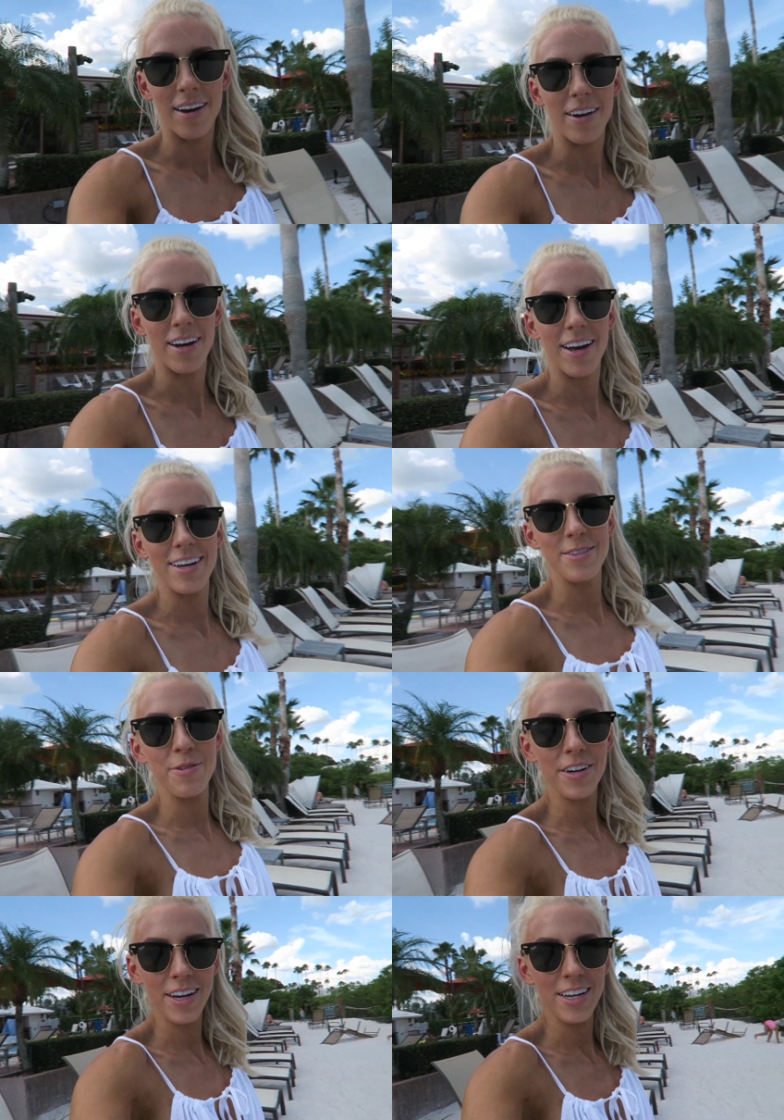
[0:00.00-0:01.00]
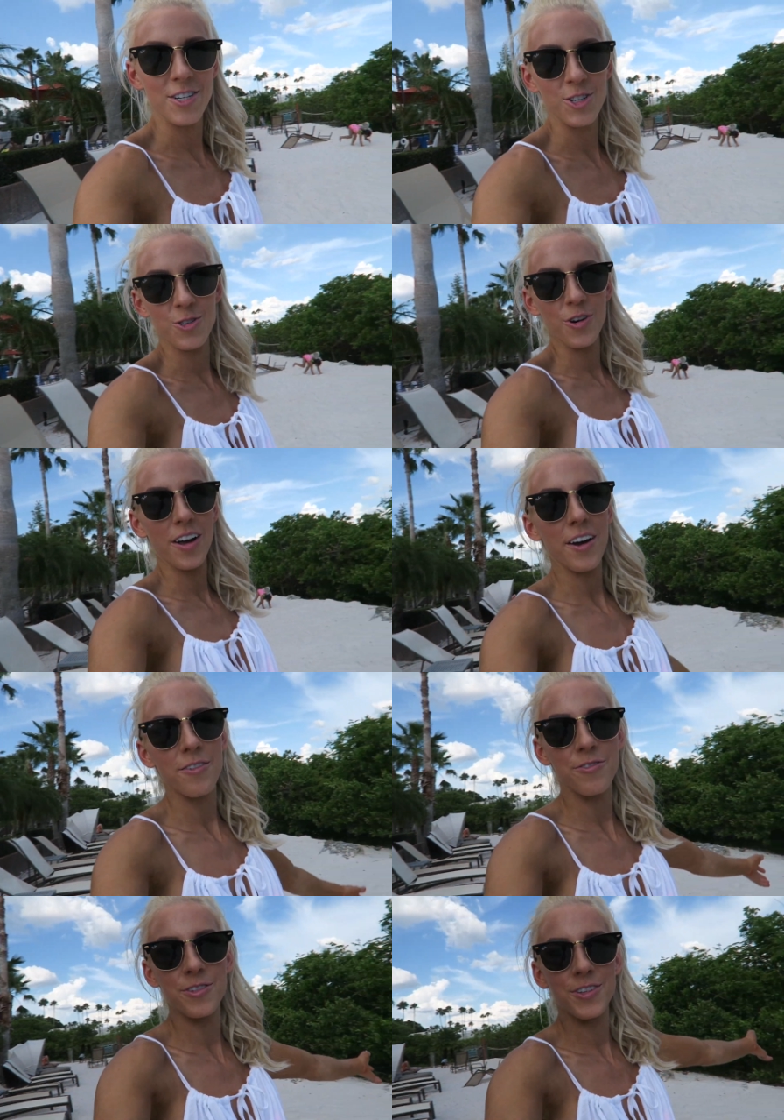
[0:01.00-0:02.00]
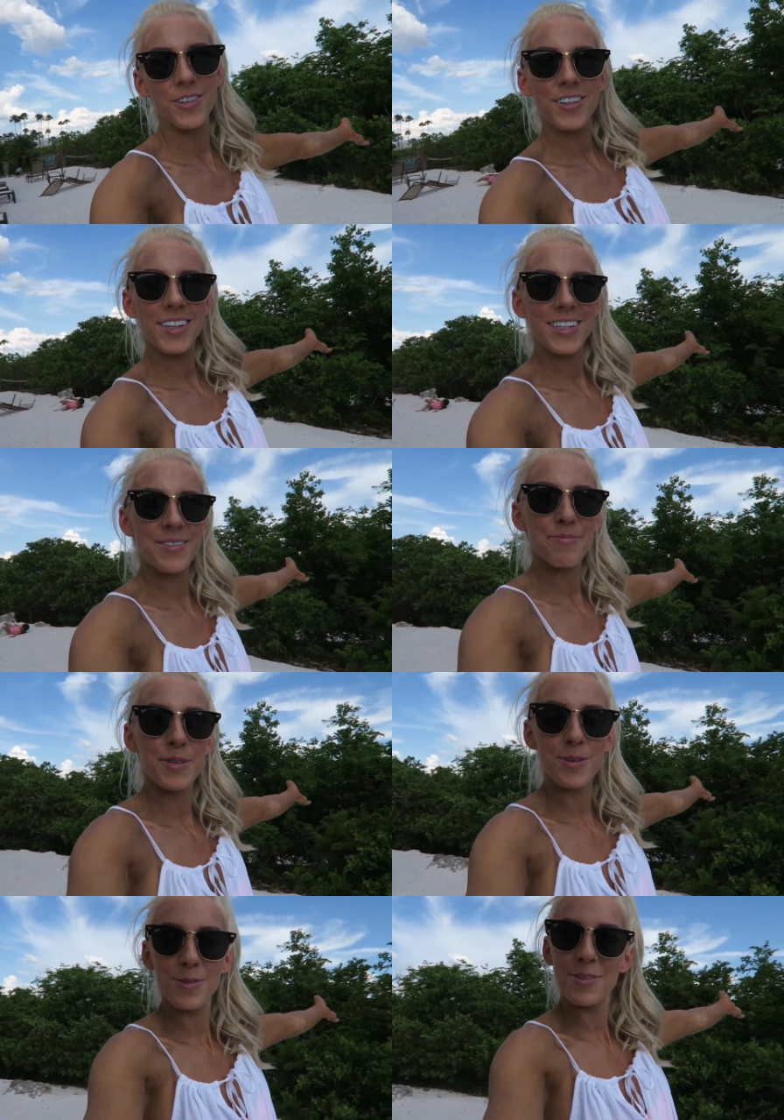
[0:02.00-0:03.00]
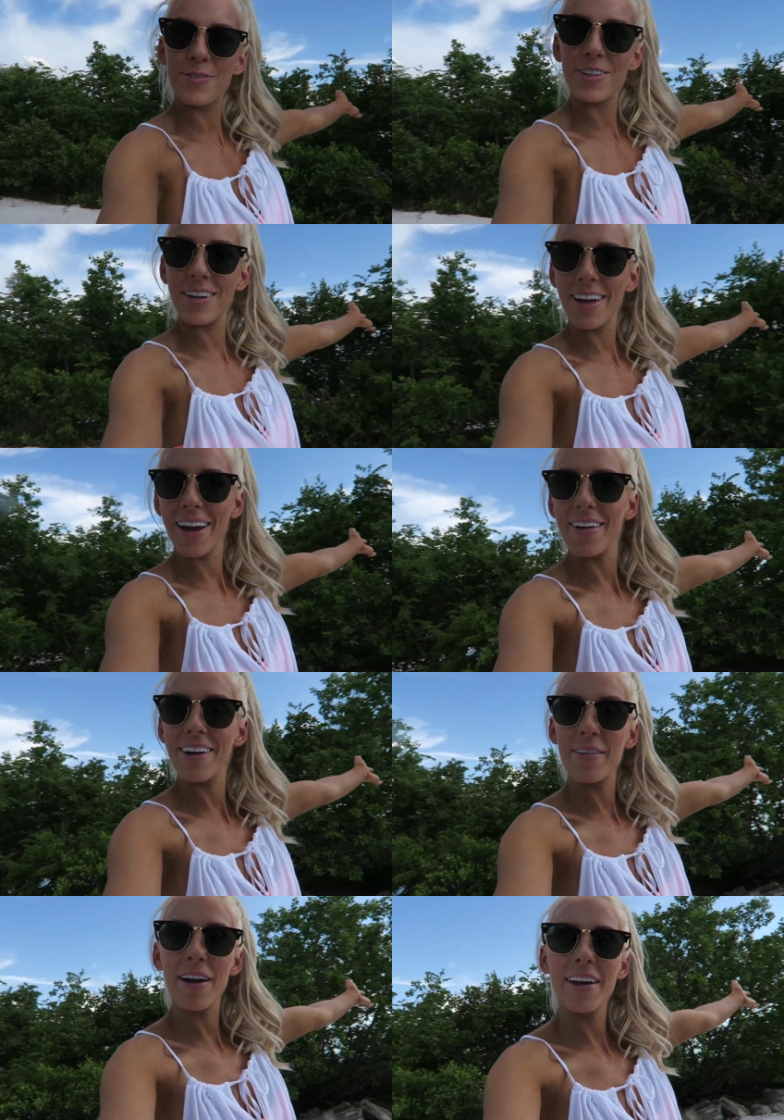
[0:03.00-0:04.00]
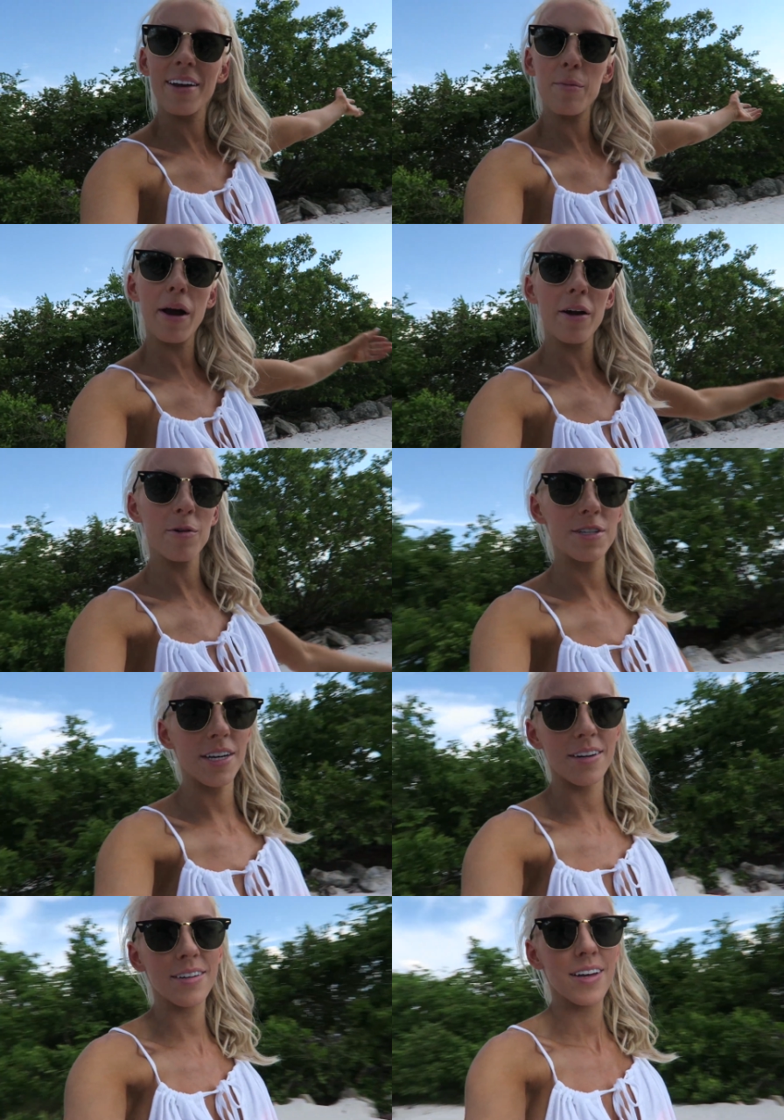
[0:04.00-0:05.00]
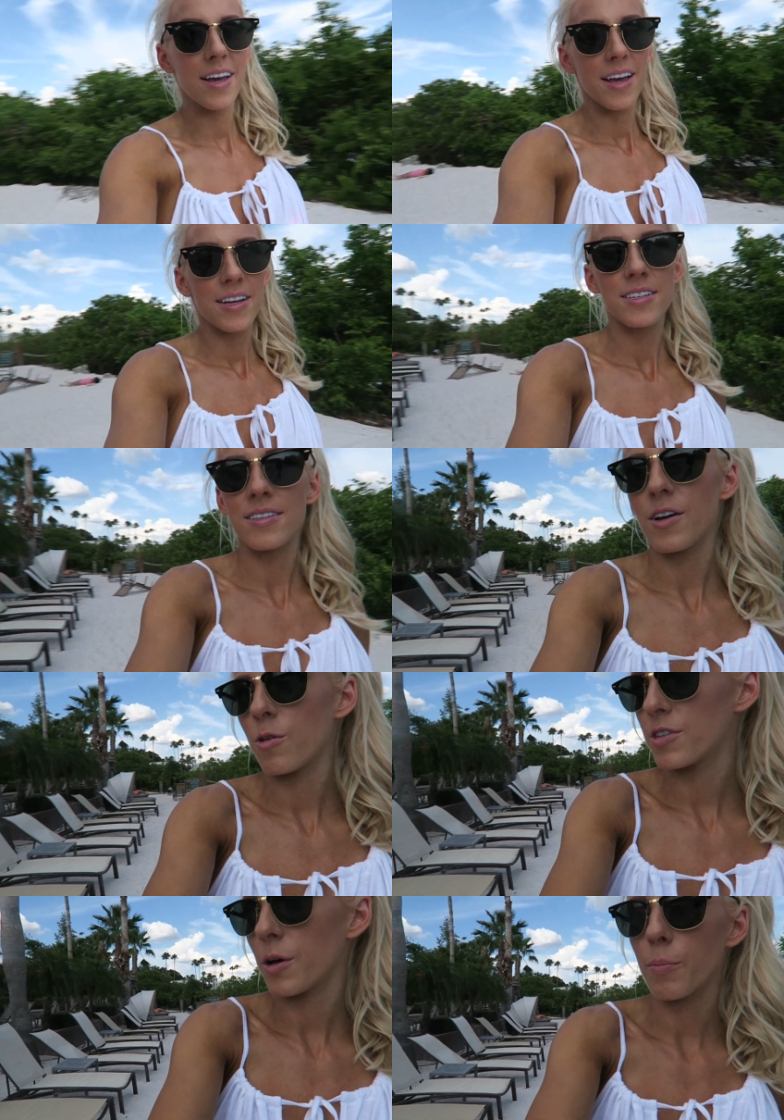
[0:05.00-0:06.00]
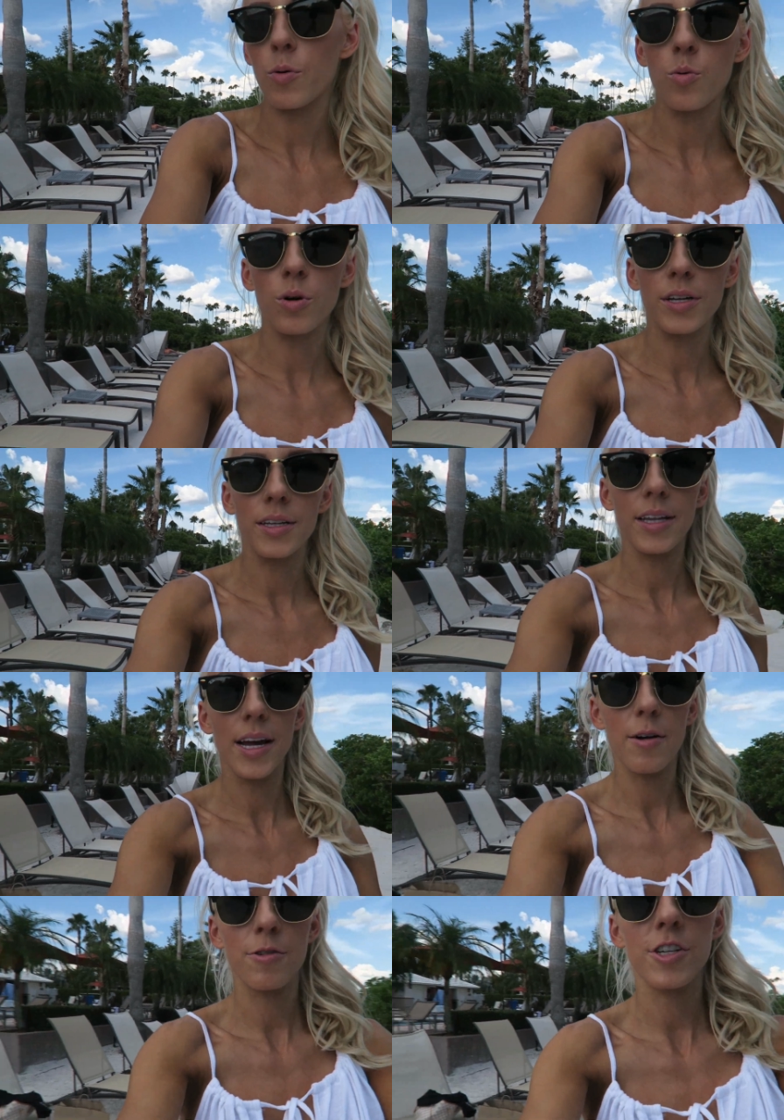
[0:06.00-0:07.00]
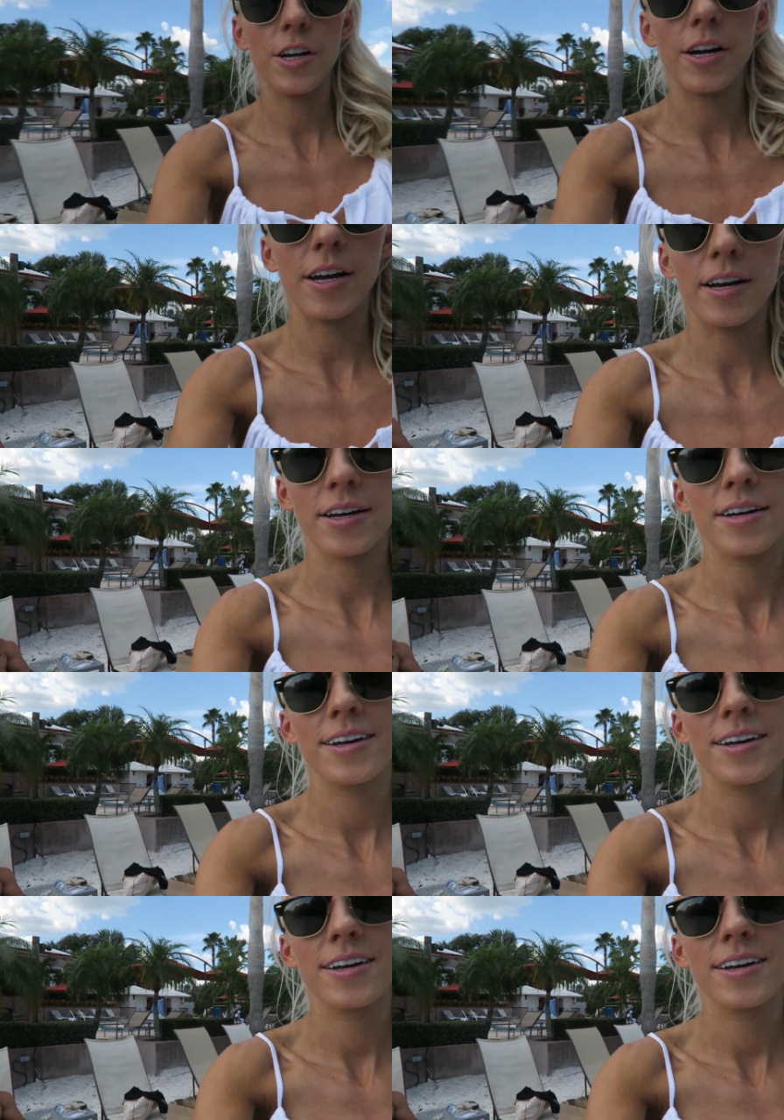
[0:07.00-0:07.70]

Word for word: All right guys, we're gonna enjoy our food in this beautiful area right here by our hotel. This is the hotel pool and lounge area.